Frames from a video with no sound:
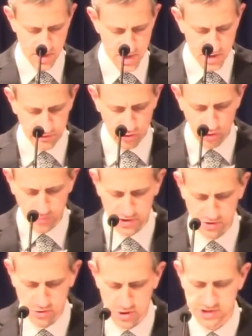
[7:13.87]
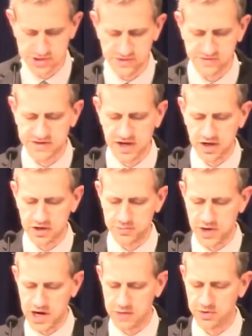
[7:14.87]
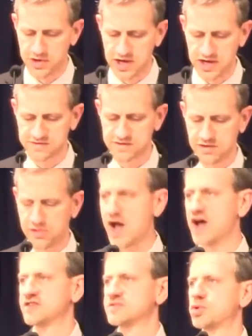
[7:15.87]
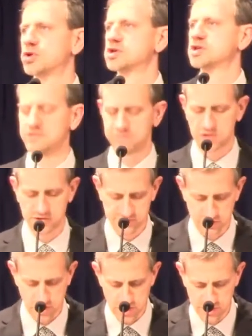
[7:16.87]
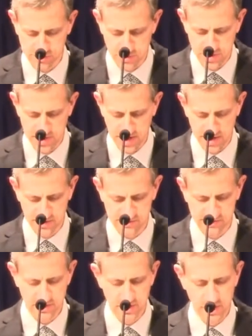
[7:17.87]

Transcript: The Holman Christian Standard Bible has the last portion of verse 33 as